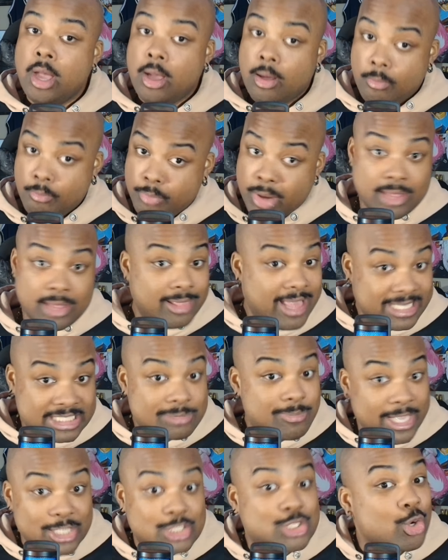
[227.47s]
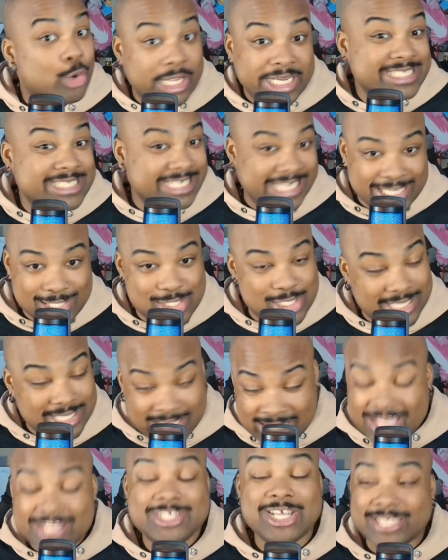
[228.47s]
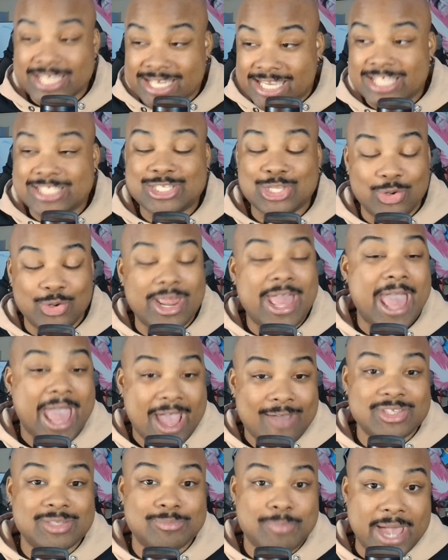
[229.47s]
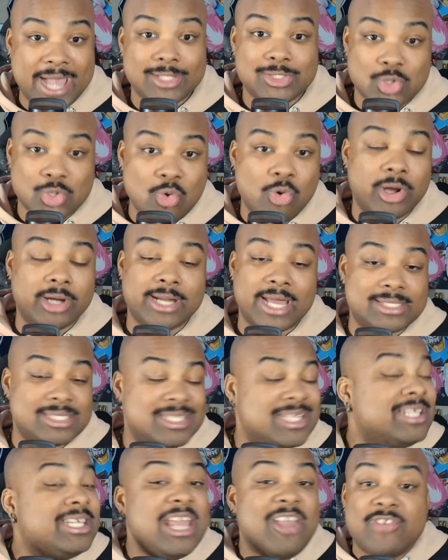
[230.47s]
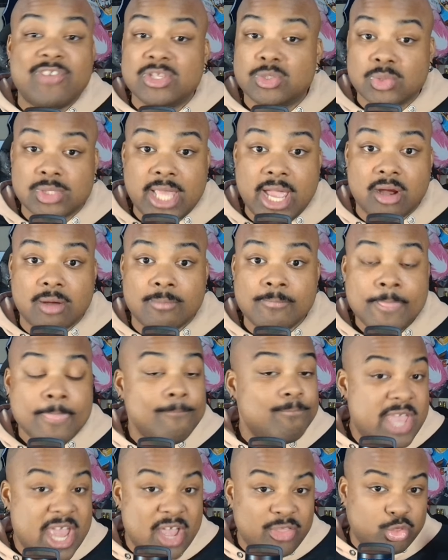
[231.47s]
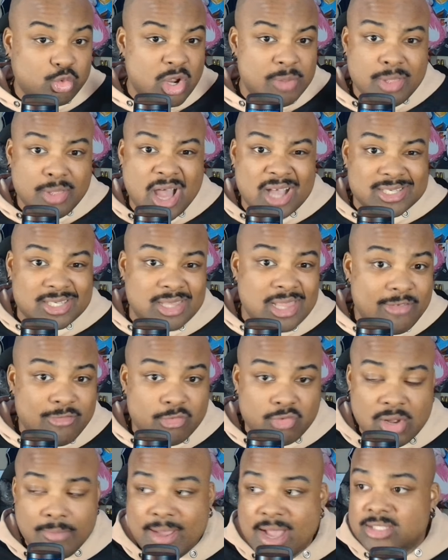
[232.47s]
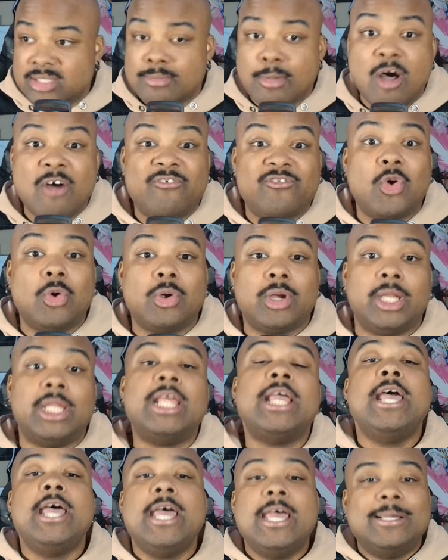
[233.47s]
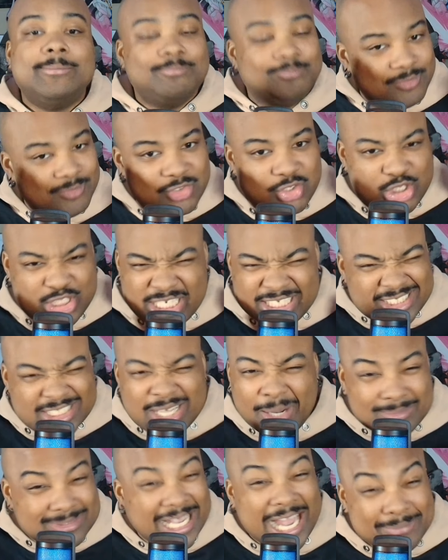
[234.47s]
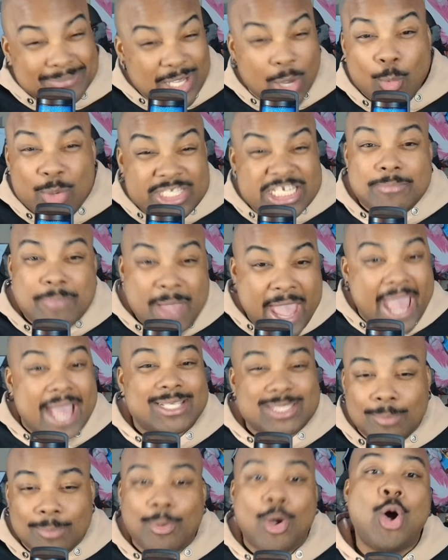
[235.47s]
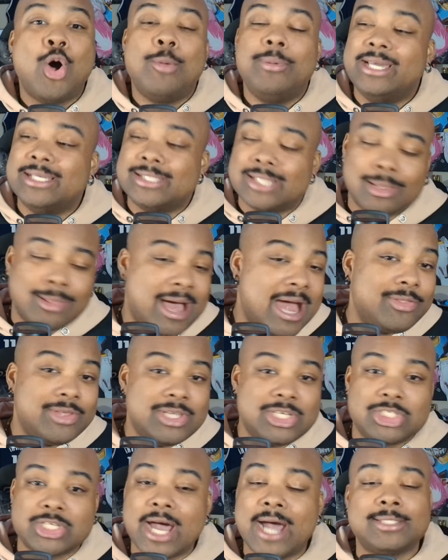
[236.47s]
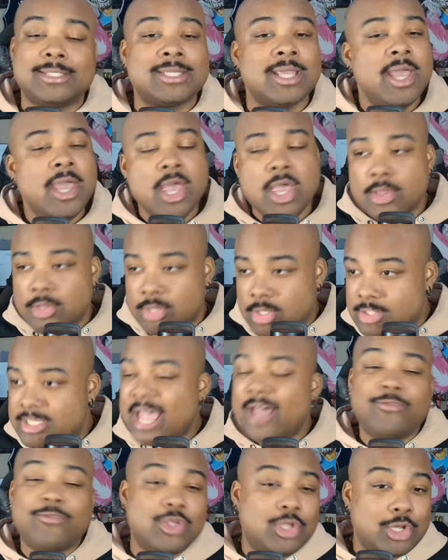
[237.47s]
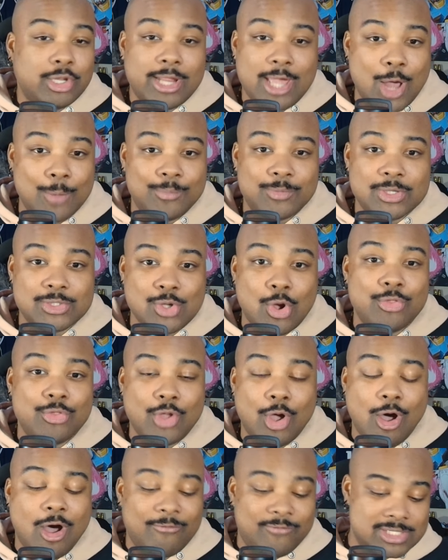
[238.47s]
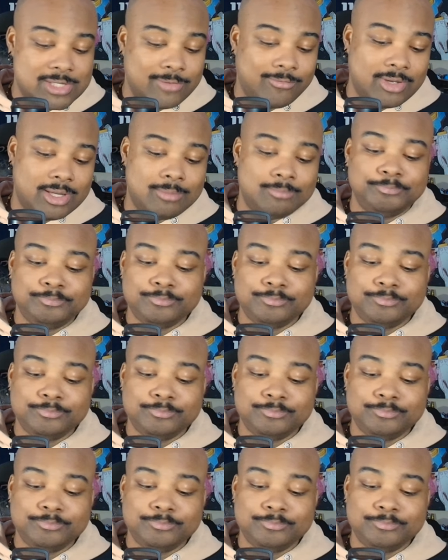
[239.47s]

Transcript: but let's make sure he doesn't continue to have these bad scoring nights. The defense was there. He had 3 blocks and 11 rebounds. I'm all for it. Just sometimes I wish he passed the ball, because a lot of these shots definitely could have helped us on the offensive end.